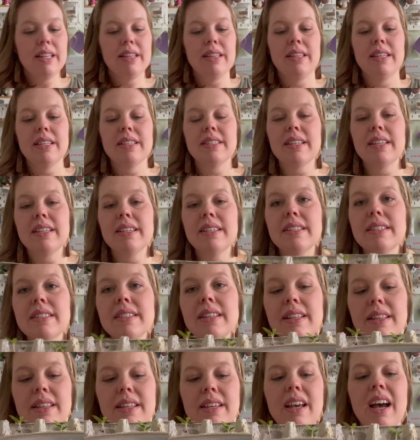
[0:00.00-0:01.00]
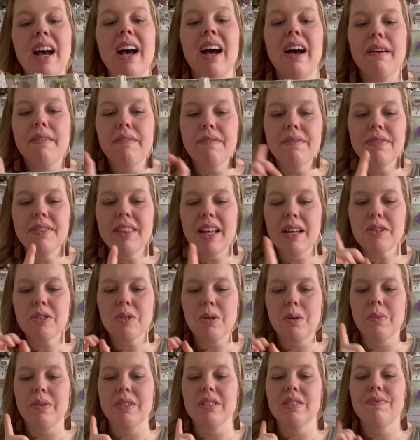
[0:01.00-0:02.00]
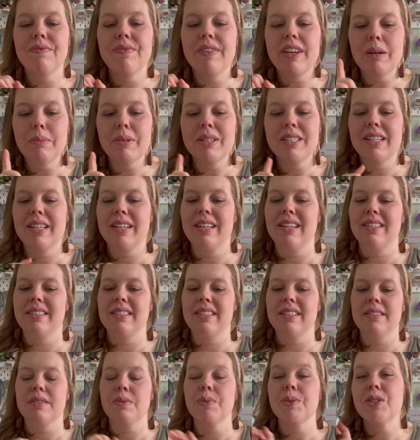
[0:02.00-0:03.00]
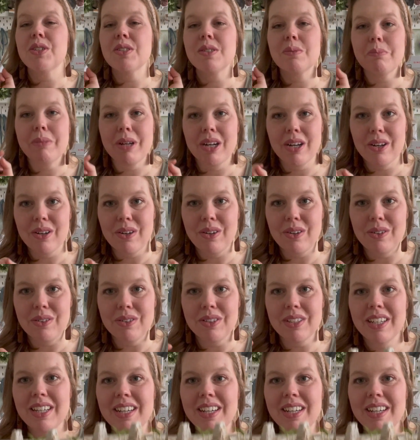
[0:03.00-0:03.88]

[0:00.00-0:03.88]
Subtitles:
This is that's what it was, Verbetegetis, which is marigold.